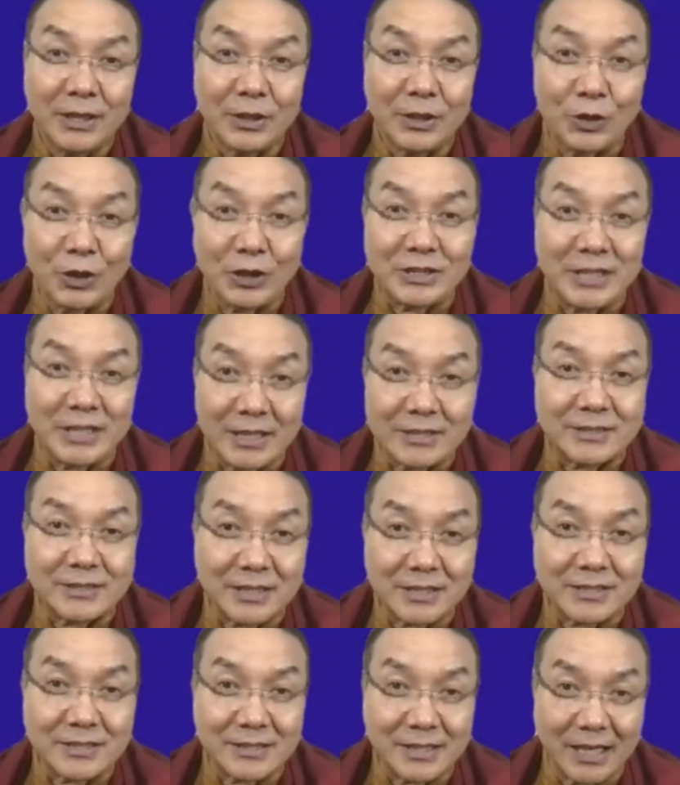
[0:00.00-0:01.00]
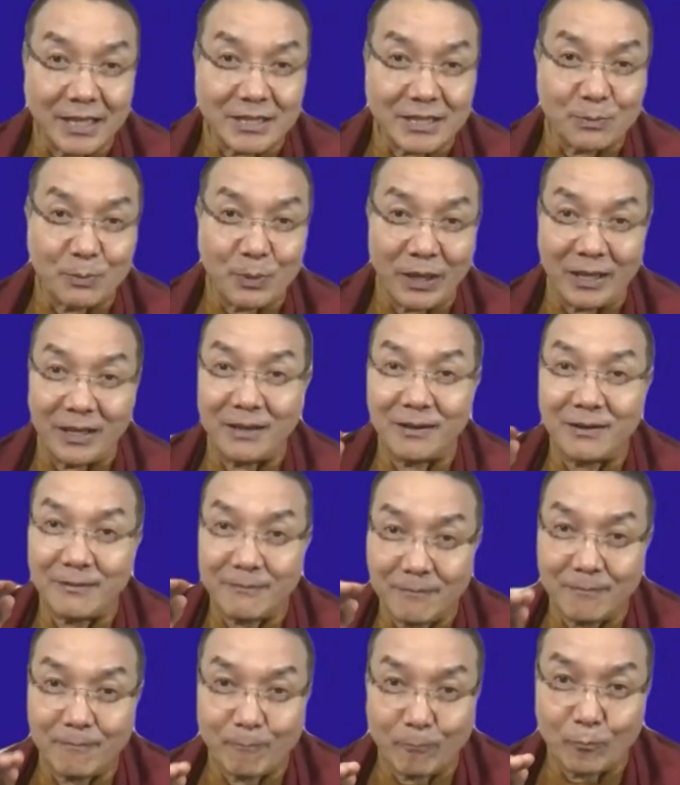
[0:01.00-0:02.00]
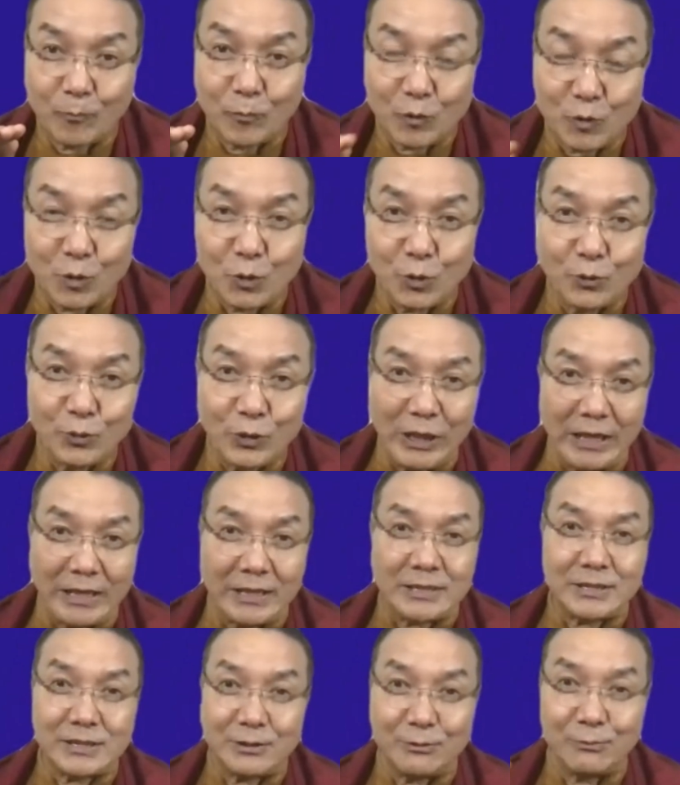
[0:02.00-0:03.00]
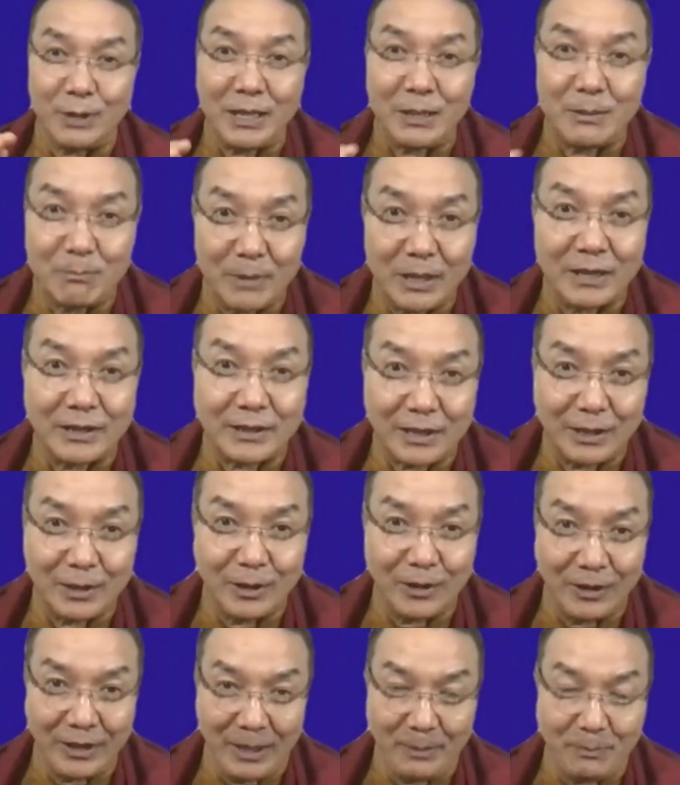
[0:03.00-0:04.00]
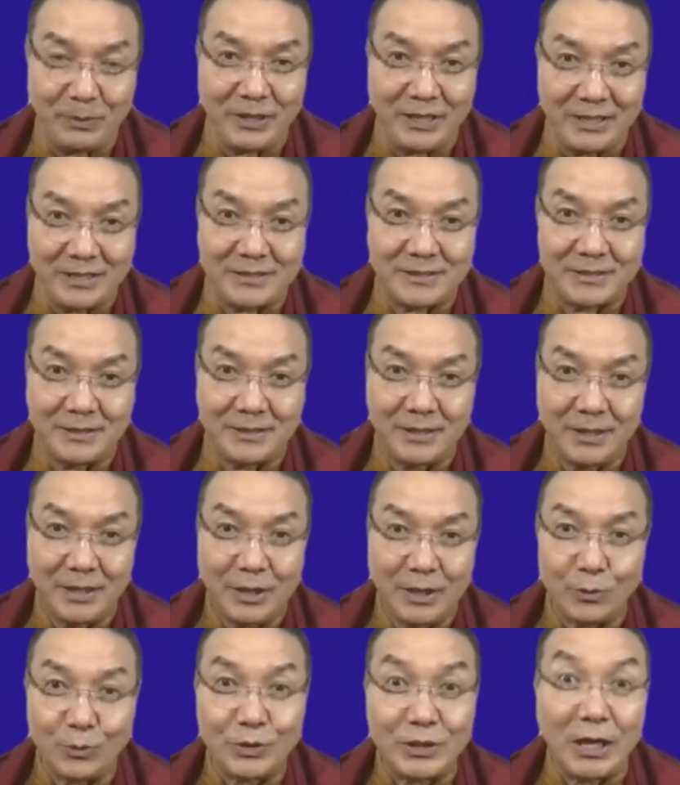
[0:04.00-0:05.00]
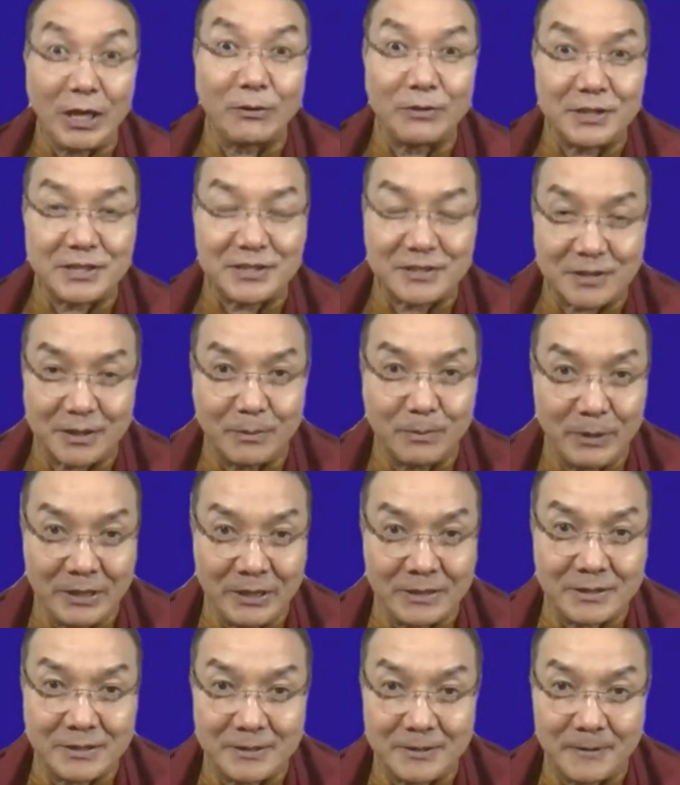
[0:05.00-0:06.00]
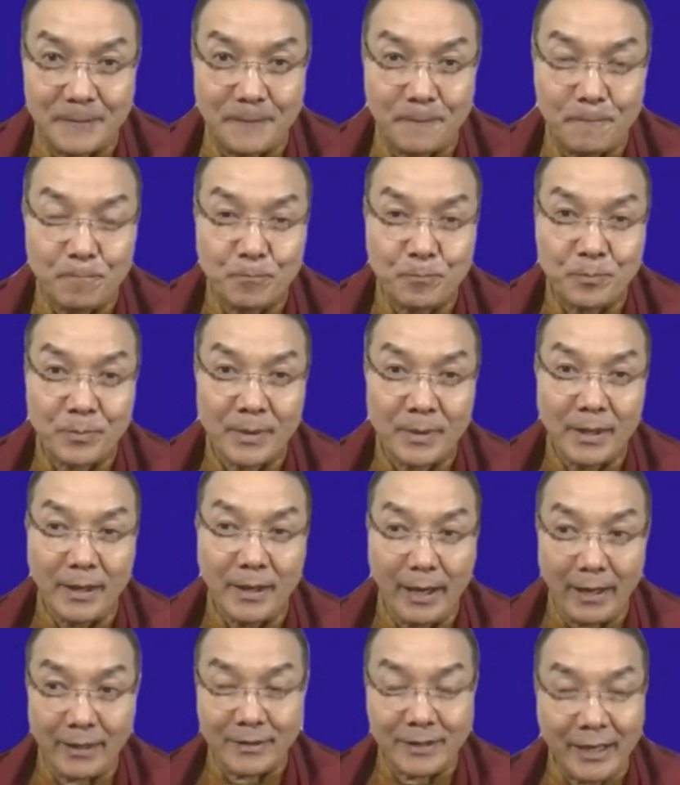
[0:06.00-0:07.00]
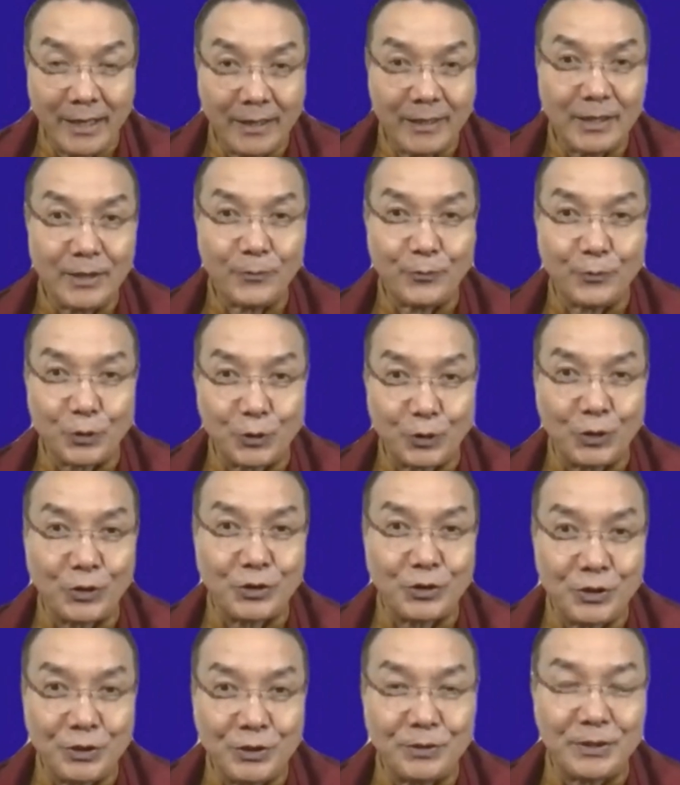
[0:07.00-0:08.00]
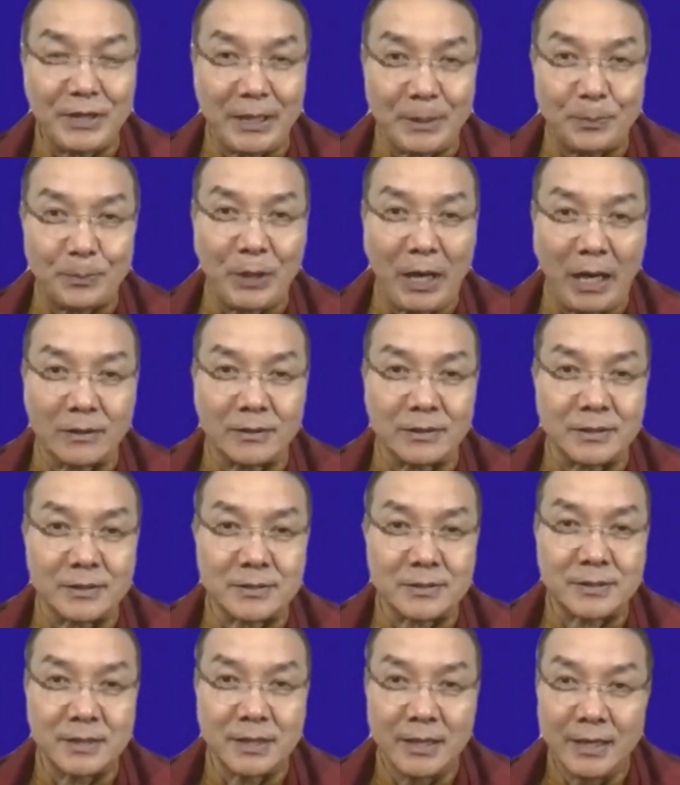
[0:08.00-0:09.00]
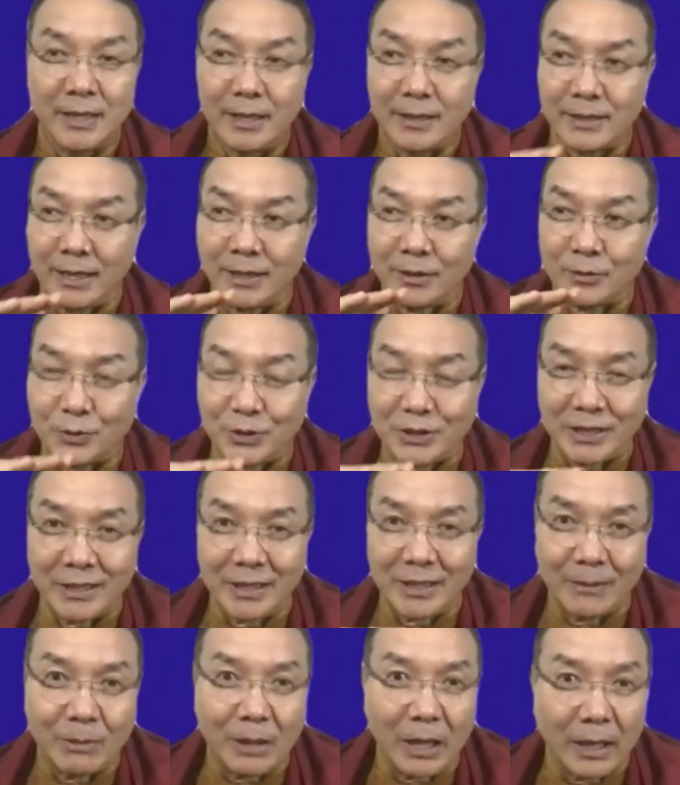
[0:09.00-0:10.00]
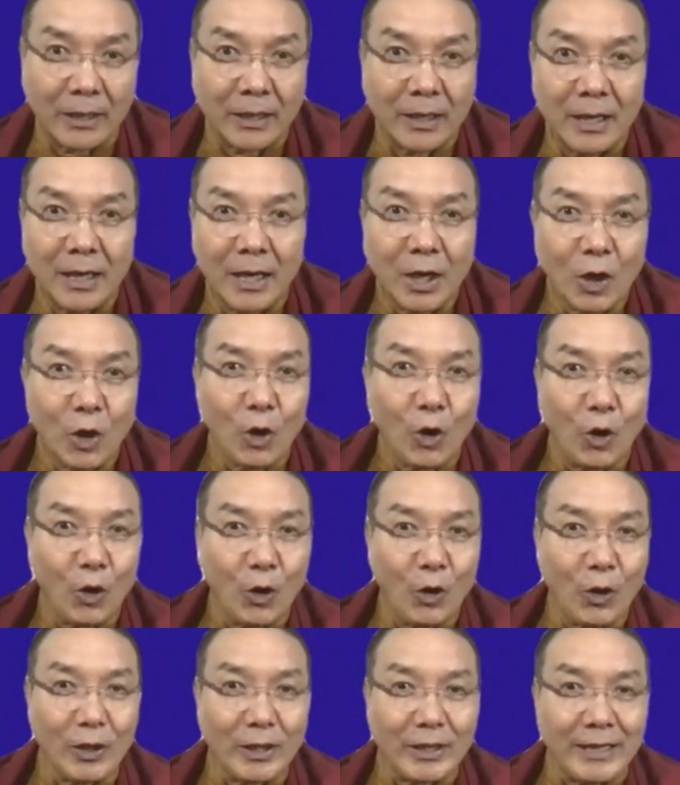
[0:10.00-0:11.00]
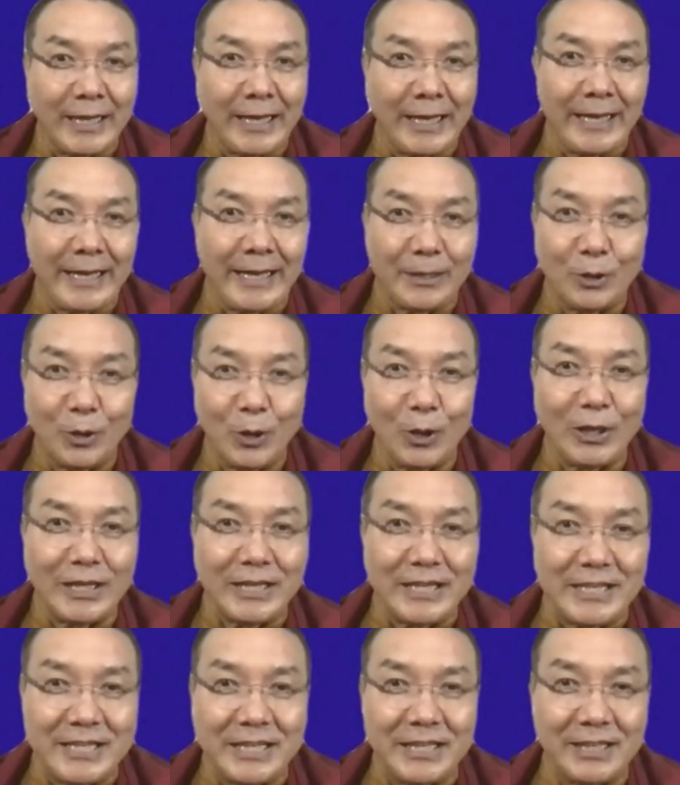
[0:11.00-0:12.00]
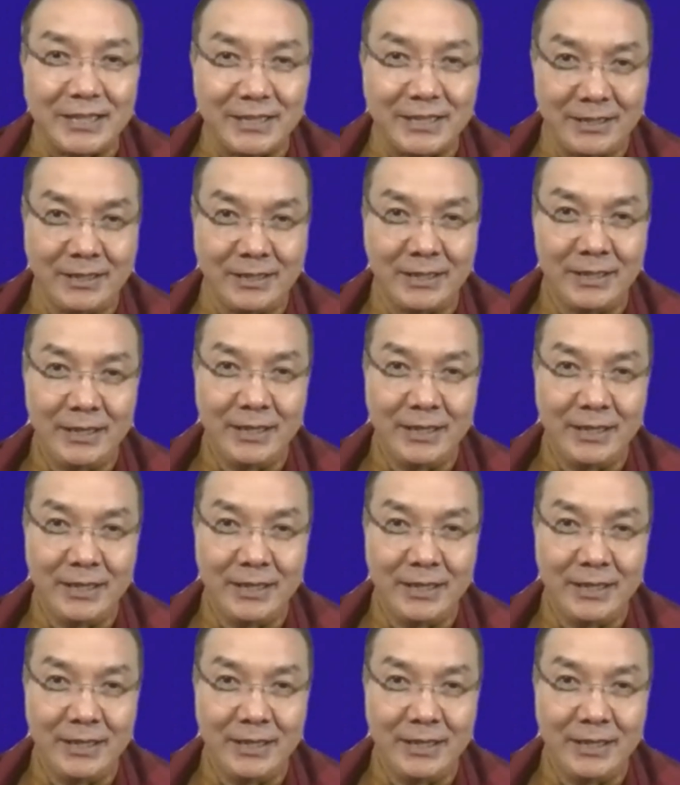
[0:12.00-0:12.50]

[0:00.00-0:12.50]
not just 6 days, but 2 weeks, 1 month long happiness without disturbance. And then if we continue that practice, then we can have like whole year